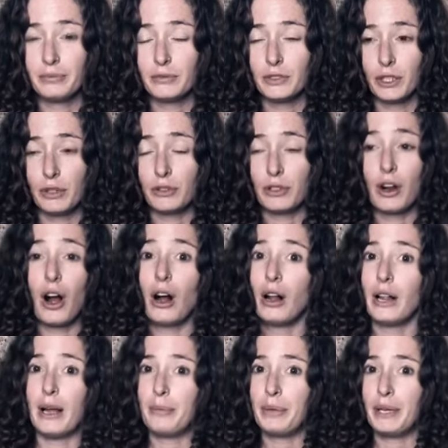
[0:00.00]
So they're all
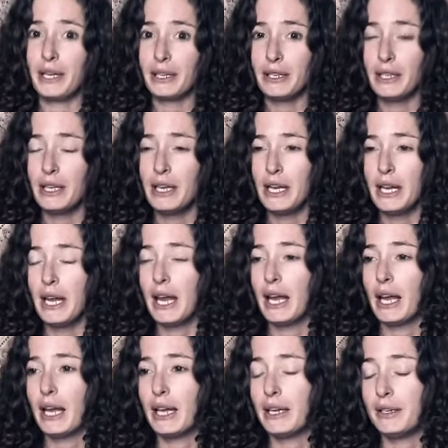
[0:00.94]
epic.
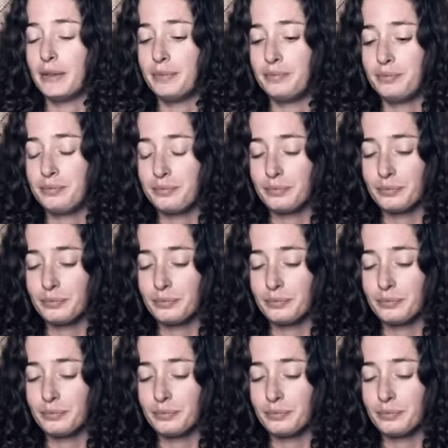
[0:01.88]
And